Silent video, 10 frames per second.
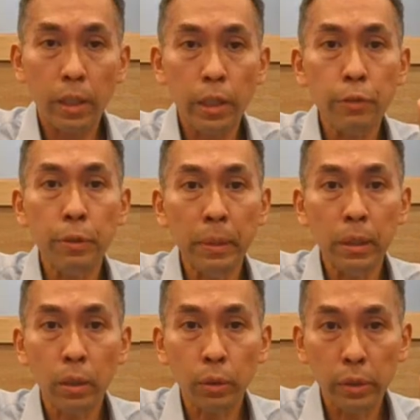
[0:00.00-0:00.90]
If you
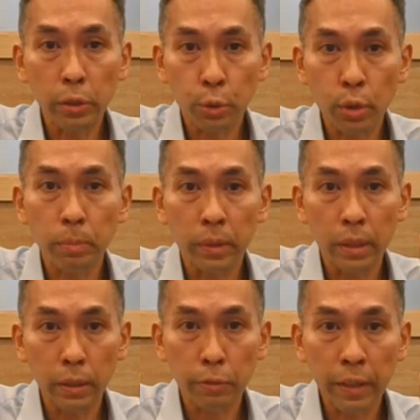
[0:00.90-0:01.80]
belong to this group,
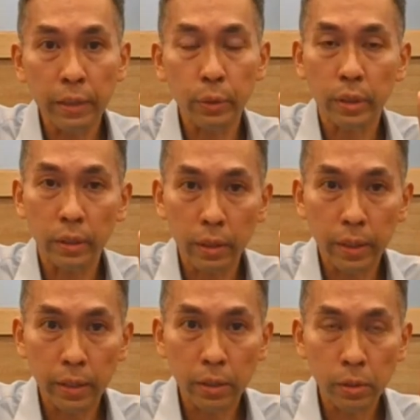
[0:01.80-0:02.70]
35 to
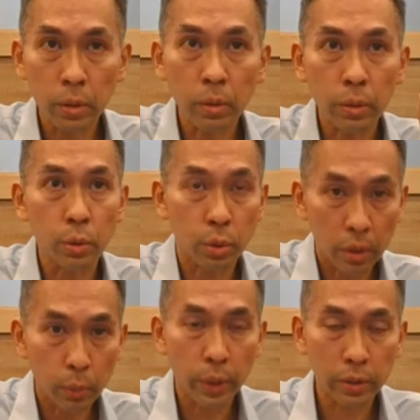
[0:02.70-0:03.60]
39 years old, you
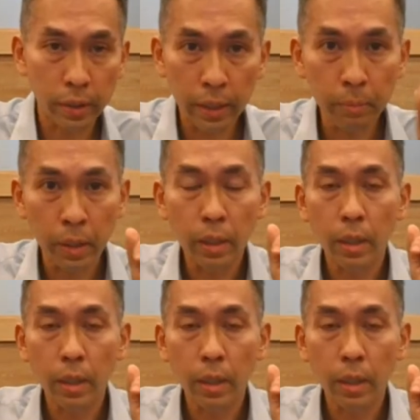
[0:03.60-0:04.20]
shouldn't waste time